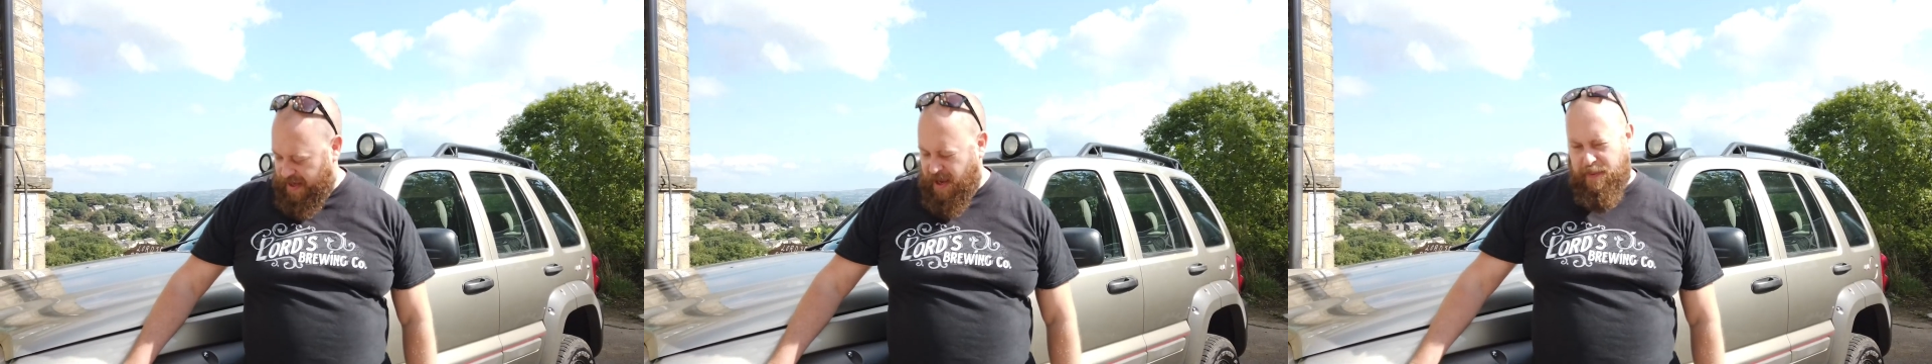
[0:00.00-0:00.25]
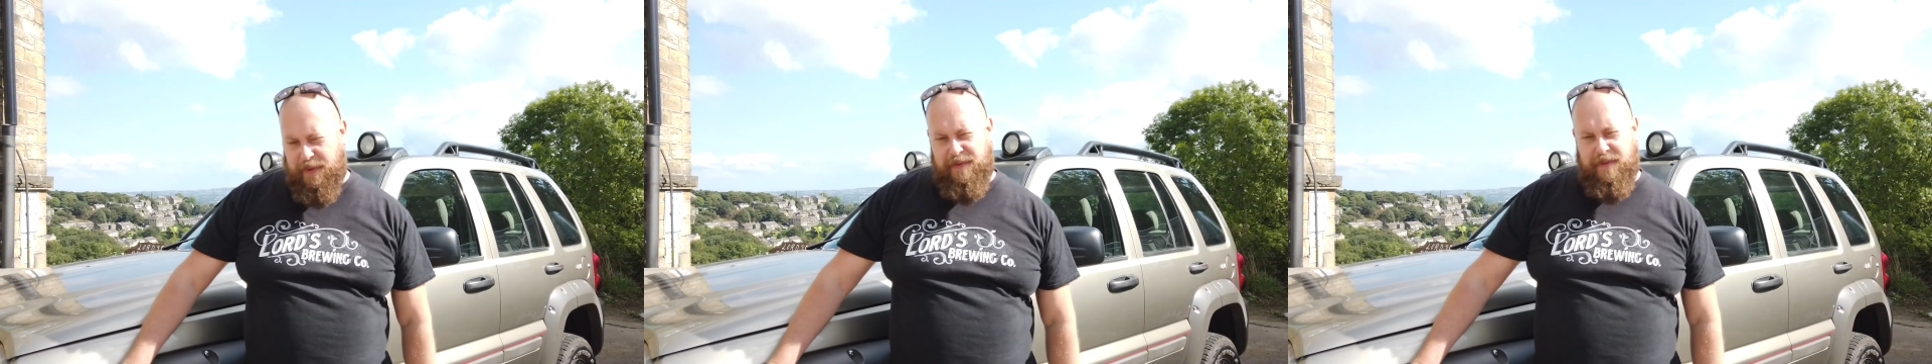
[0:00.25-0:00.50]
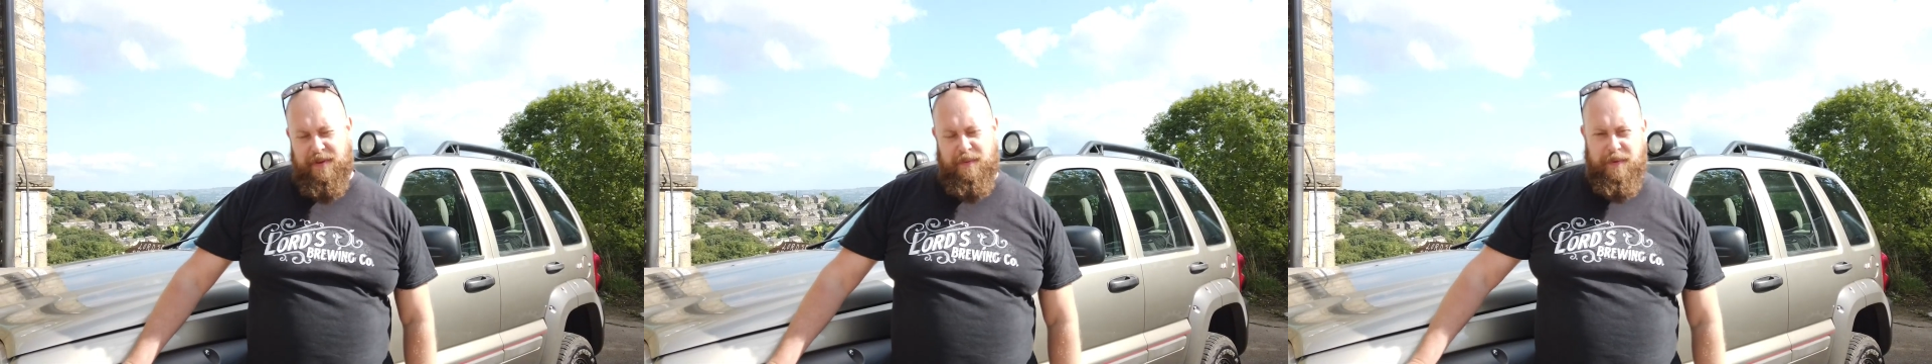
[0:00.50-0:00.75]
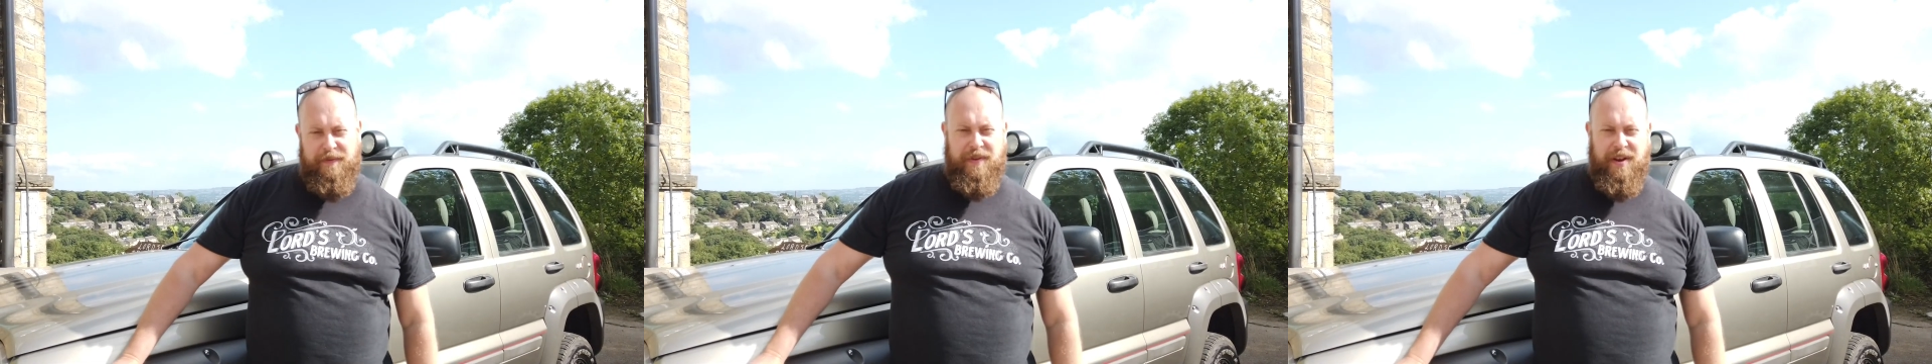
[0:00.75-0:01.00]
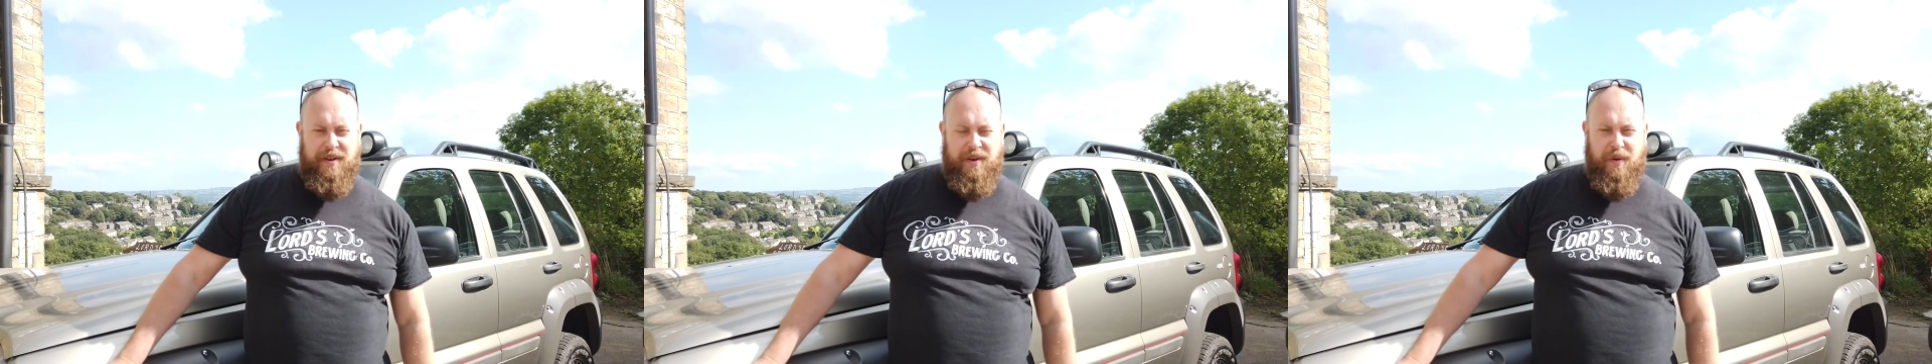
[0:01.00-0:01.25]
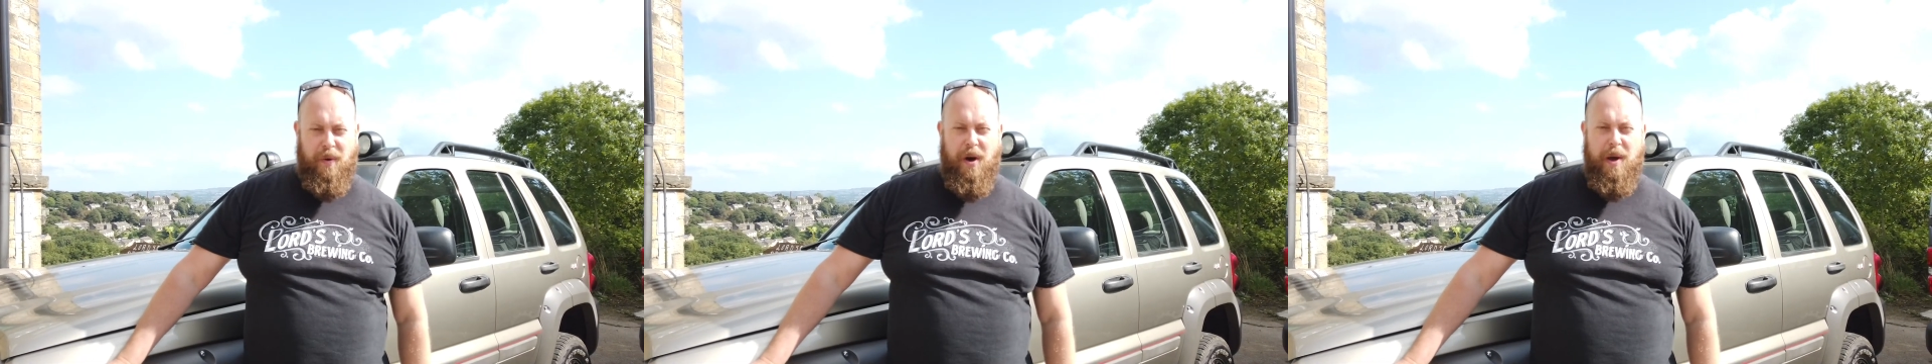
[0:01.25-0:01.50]
Yeah, we've
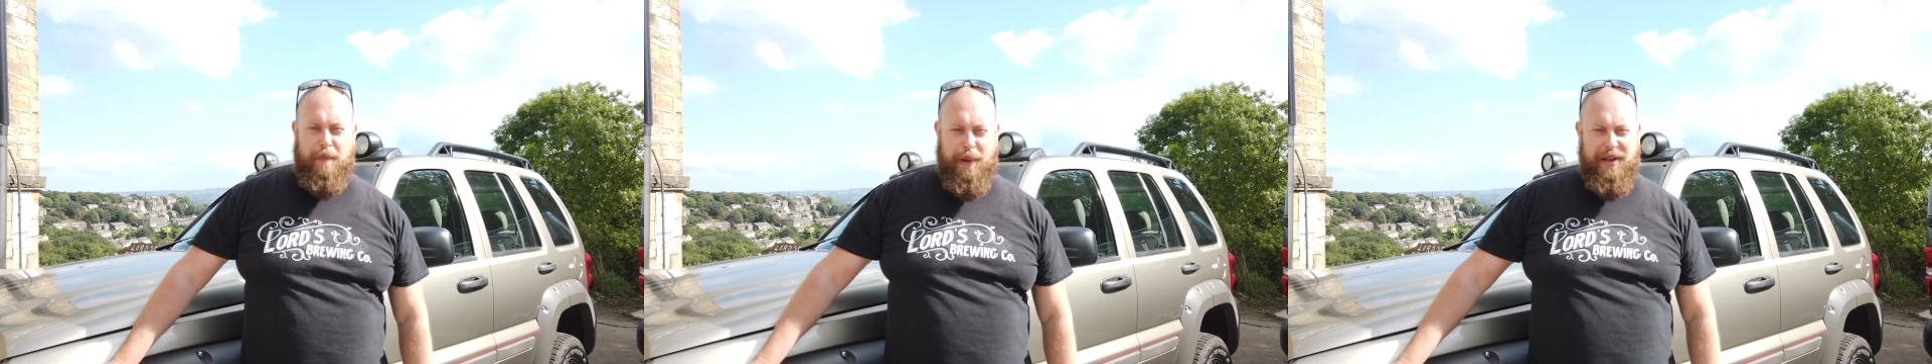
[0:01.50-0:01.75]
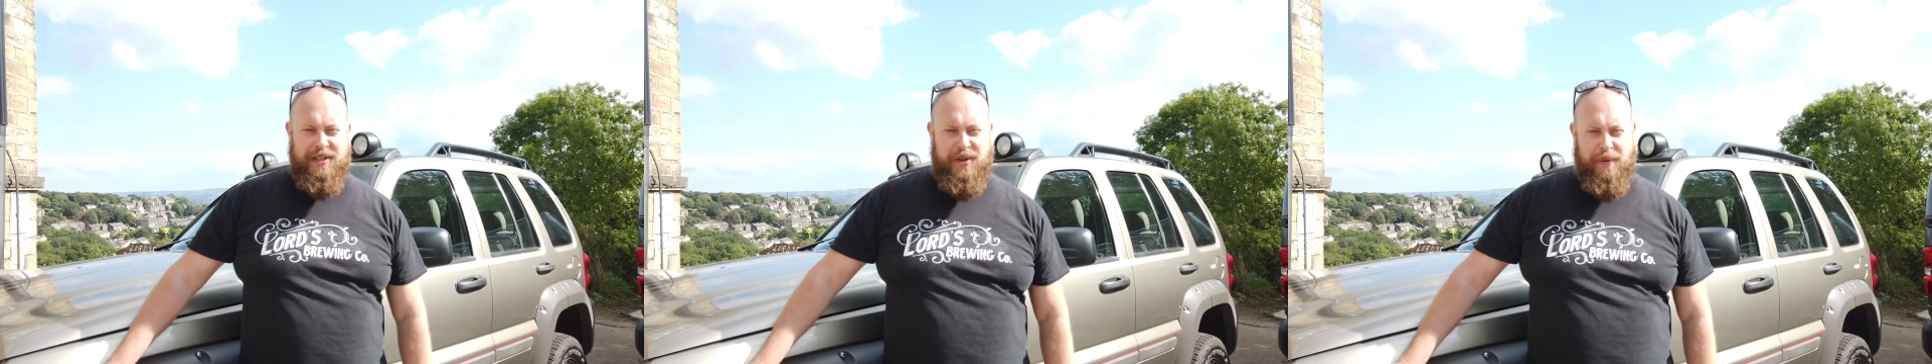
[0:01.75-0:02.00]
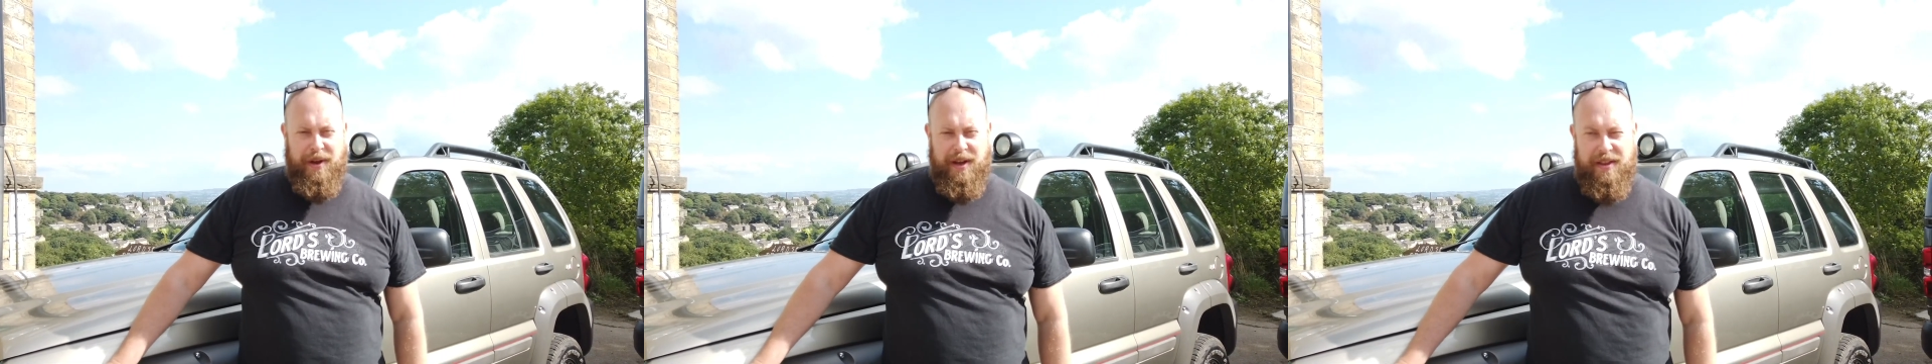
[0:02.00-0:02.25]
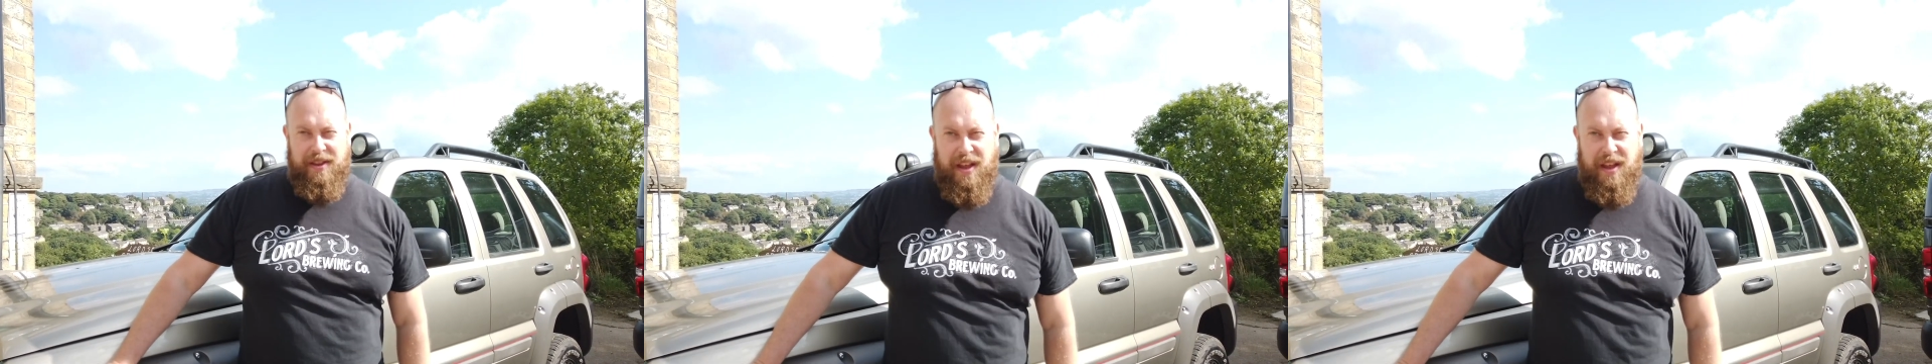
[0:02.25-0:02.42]
done quite a bit to it.